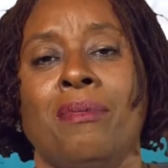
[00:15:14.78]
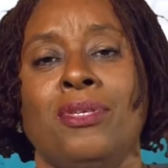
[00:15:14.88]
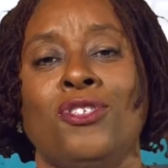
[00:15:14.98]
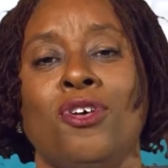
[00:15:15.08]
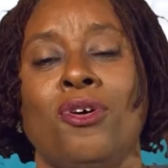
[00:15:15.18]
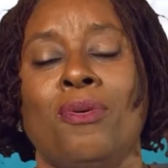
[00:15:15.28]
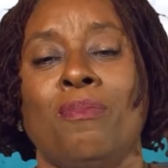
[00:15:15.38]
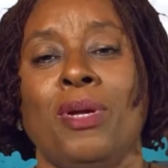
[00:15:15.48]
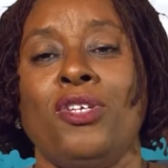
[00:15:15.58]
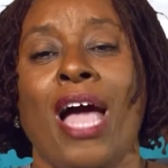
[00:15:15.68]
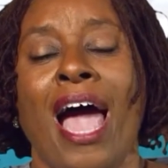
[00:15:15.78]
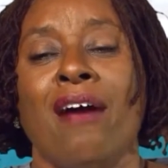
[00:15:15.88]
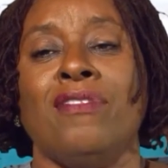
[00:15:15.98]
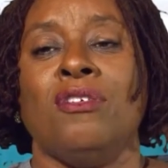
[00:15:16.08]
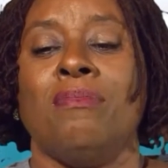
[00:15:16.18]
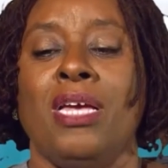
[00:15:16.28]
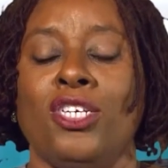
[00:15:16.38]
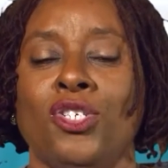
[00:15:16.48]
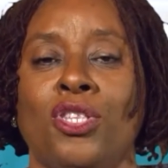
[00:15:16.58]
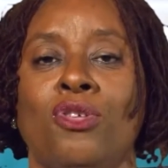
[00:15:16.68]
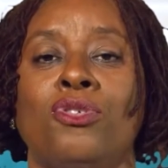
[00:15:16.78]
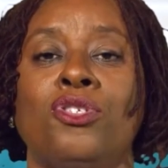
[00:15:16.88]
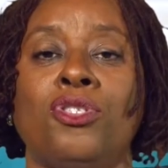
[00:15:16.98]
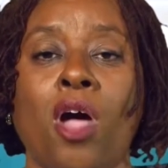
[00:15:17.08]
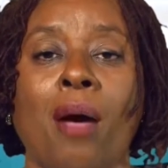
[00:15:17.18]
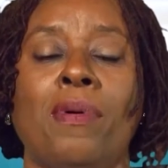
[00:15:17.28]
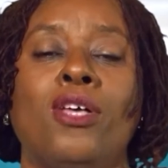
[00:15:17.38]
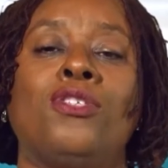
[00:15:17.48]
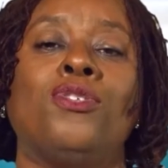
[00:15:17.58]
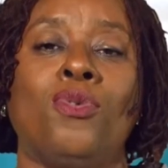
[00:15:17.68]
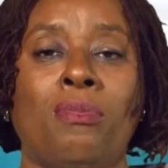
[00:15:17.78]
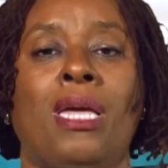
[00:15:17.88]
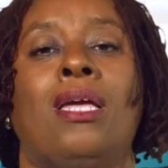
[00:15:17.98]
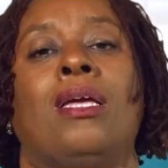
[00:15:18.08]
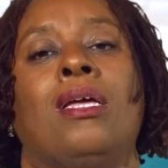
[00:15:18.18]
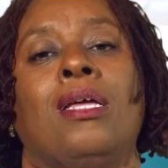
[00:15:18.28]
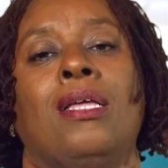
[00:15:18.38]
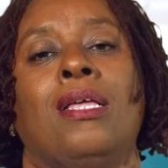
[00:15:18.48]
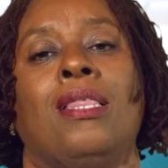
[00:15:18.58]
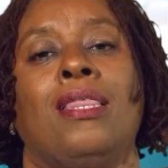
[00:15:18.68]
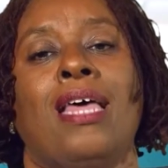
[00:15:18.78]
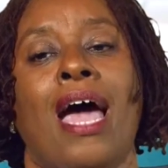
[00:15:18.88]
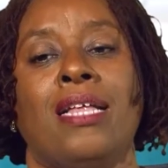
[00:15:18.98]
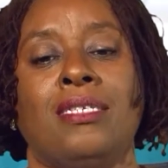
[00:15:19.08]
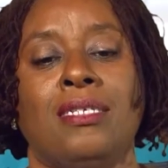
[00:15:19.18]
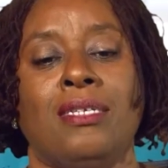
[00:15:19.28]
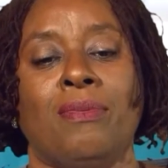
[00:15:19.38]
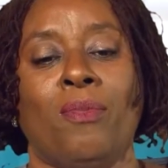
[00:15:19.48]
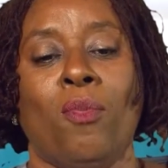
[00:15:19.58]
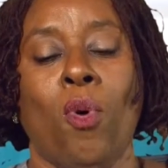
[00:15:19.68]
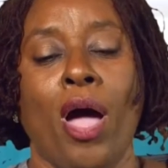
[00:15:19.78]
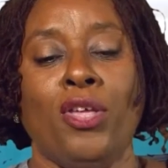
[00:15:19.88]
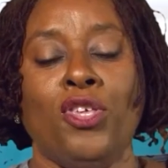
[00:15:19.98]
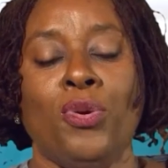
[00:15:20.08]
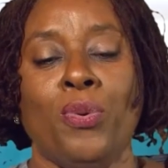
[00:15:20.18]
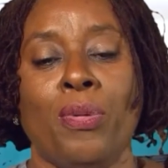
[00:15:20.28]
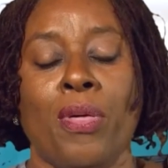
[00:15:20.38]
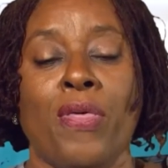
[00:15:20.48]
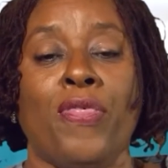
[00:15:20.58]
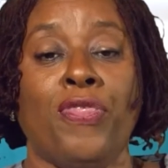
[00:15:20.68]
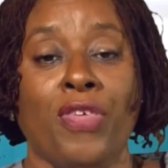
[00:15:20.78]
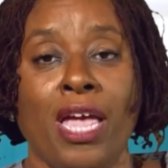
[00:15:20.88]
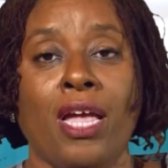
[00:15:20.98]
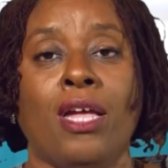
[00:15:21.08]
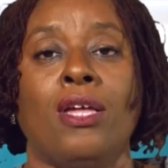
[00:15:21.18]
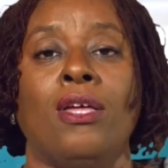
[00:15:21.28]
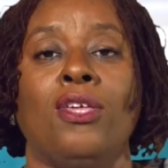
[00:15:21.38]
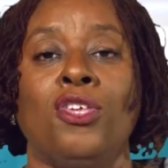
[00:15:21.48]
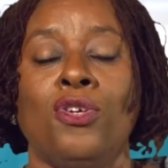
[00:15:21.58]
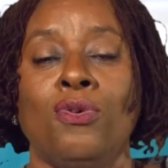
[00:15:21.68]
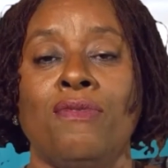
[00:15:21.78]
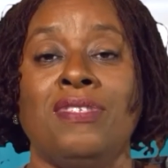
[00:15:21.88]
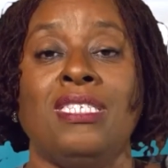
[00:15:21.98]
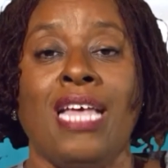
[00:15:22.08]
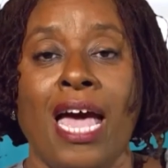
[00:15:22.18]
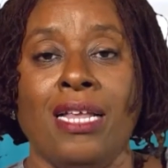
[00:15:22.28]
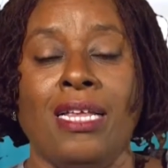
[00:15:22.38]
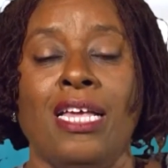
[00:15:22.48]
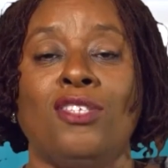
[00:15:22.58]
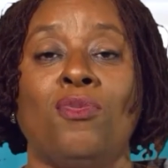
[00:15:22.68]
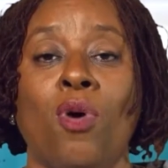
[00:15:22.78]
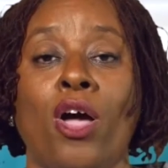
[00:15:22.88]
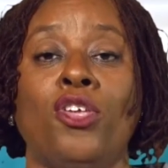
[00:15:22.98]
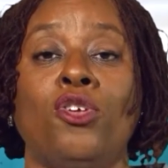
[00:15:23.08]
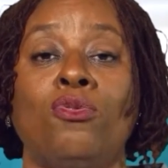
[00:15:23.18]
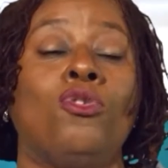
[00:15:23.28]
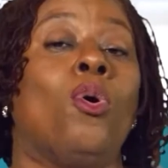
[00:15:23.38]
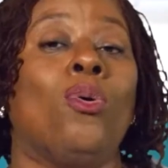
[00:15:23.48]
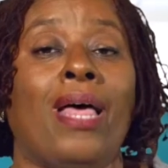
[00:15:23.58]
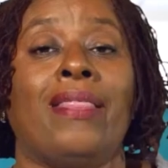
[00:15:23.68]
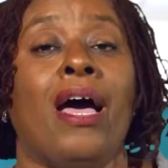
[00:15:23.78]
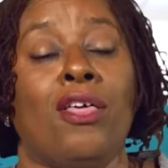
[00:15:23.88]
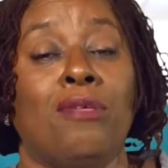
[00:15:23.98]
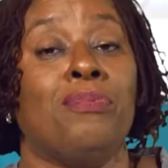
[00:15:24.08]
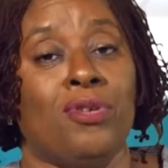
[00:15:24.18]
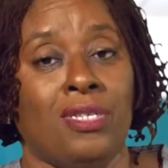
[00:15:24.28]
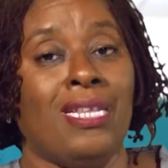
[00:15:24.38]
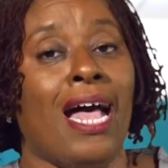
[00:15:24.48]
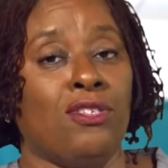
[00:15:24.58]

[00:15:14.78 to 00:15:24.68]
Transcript: So, but you have to make sure that you stop assuming that what you think you've said is what you know that that other person has